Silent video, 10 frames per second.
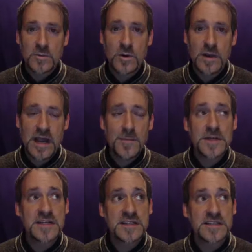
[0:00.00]
what will
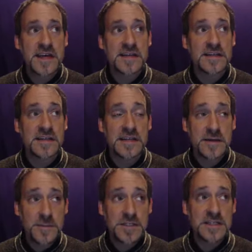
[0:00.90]
happen is that an
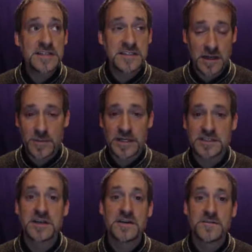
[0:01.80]
empty
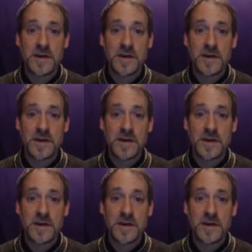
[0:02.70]
stomached